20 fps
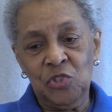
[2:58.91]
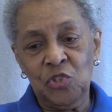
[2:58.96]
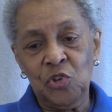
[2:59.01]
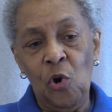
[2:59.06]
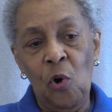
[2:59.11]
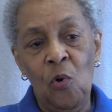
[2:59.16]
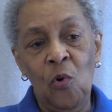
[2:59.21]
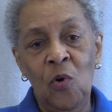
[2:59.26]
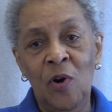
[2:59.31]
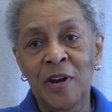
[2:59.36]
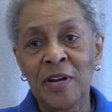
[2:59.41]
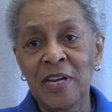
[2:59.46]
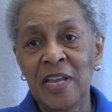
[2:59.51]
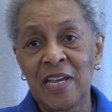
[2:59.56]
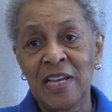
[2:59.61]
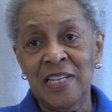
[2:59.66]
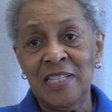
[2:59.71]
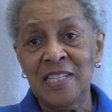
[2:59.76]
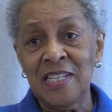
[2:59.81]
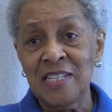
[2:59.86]
torn
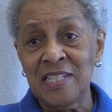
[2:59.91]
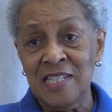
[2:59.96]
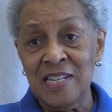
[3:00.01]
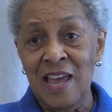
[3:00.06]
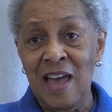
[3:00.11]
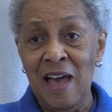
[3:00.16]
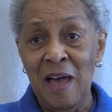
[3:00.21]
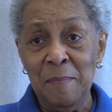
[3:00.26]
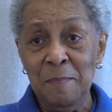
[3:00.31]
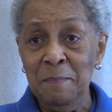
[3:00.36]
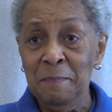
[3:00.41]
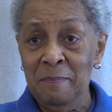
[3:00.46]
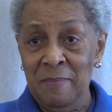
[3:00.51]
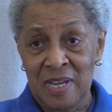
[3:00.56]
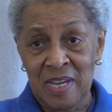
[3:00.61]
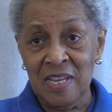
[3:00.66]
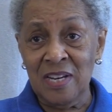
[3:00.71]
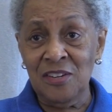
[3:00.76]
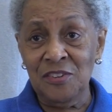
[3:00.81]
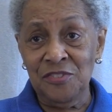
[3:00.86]
at the top,
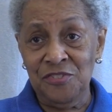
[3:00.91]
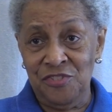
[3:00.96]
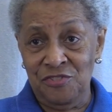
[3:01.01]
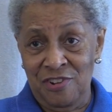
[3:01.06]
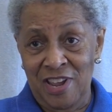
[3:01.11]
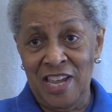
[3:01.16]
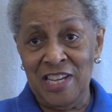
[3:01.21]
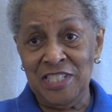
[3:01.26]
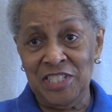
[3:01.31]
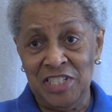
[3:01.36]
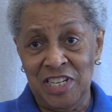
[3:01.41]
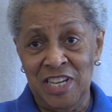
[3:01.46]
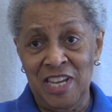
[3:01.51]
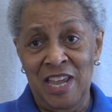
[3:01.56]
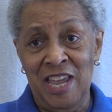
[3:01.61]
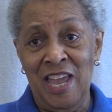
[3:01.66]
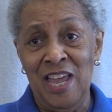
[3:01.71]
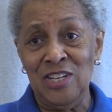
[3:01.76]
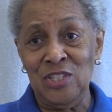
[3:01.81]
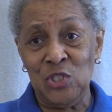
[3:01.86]
metal trash
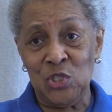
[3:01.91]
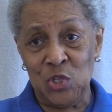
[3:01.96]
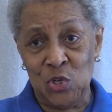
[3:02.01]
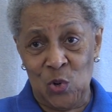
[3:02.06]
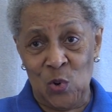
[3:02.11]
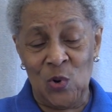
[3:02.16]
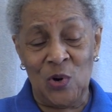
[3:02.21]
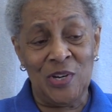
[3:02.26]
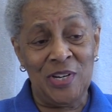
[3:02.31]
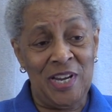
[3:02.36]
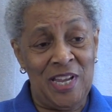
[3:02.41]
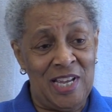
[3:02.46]
can torn